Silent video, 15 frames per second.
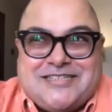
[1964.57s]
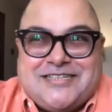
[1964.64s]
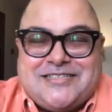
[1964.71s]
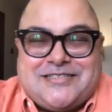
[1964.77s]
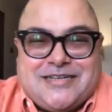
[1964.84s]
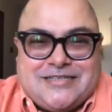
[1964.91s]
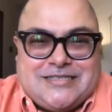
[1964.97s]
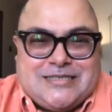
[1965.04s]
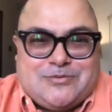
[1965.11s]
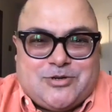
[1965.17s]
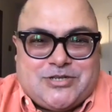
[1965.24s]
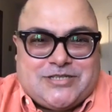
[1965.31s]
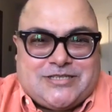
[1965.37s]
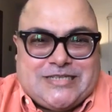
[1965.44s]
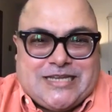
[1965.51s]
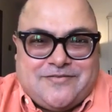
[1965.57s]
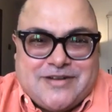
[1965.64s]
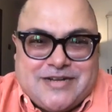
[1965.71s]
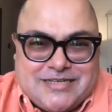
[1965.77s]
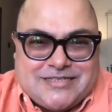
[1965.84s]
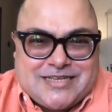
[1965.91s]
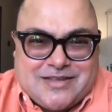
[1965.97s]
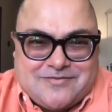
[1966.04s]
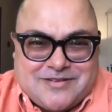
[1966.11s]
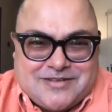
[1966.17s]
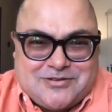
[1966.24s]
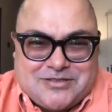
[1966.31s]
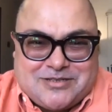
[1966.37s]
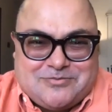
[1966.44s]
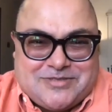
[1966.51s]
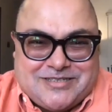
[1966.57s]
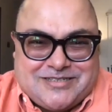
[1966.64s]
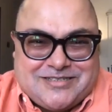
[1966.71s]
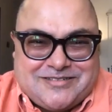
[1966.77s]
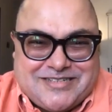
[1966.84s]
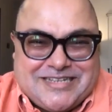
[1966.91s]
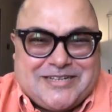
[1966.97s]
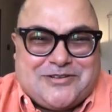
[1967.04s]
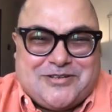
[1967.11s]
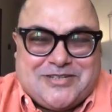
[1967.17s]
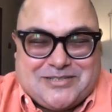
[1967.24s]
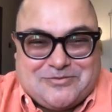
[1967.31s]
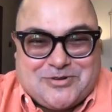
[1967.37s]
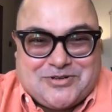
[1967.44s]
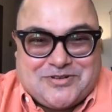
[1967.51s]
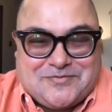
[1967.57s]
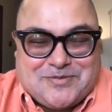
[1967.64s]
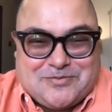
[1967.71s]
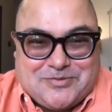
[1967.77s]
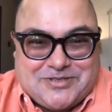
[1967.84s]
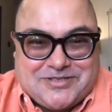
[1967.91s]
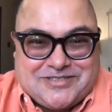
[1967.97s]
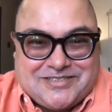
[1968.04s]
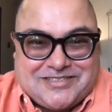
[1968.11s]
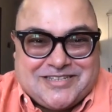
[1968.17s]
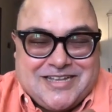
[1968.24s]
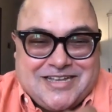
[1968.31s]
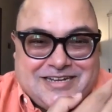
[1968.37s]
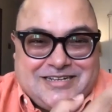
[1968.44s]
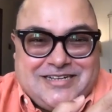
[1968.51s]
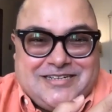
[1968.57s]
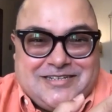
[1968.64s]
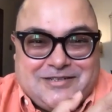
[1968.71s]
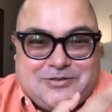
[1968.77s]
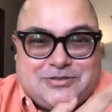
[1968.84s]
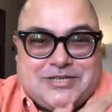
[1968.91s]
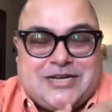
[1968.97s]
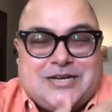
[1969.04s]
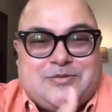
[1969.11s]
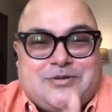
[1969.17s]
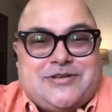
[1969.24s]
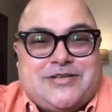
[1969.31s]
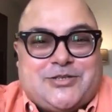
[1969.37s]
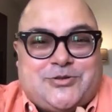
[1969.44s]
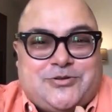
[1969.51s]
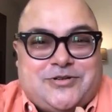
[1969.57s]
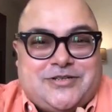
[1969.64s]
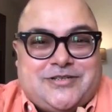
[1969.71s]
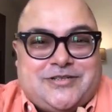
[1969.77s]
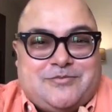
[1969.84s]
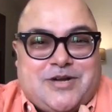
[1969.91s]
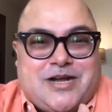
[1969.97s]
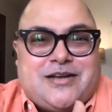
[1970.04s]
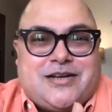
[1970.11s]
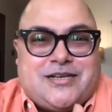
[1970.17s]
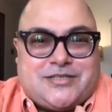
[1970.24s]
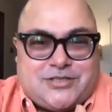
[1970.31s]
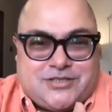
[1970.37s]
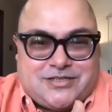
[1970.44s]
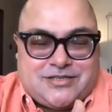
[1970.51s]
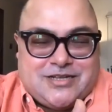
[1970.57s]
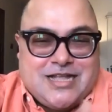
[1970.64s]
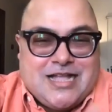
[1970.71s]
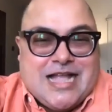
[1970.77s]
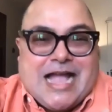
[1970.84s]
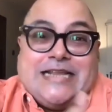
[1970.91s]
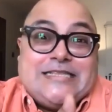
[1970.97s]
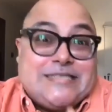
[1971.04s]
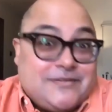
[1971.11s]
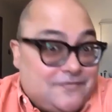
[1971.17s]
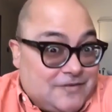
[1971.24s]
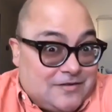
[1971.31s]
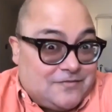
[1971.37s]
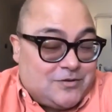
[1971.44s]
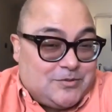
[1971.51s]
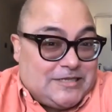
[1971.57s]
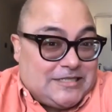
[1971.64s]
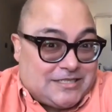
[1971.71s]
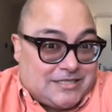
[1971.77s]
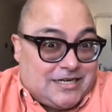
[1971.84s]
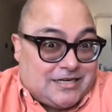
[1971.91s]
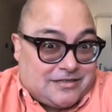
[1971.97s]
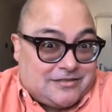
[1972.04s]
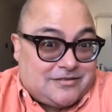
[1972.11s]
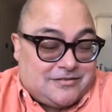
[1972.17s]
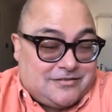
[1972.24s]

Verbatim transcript: has said there's about 77 or something ridiculous amount of permissions needed to set up a restaurant in Maharashtra, and it's different for each state